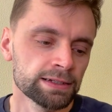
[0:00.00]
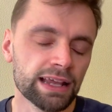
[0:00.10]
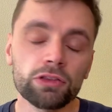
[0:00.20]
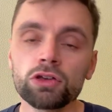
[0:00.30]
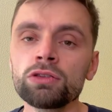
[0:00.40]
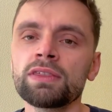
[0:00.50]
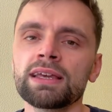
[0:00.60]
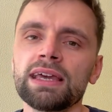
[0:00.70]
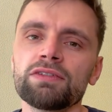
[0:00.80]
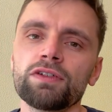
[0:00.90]
Now, the good
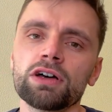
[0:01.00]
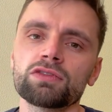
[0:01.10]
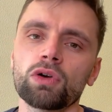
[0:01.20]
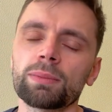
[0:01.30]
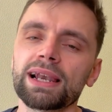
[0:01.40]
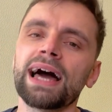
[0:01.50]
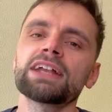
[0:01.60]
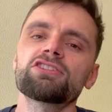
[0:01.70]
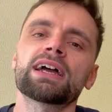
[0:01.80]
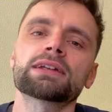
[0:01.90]
thing here, first of all, I'm
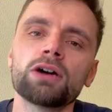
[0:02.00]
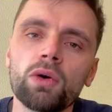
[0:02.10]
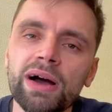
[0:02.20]
glad Jack Nowell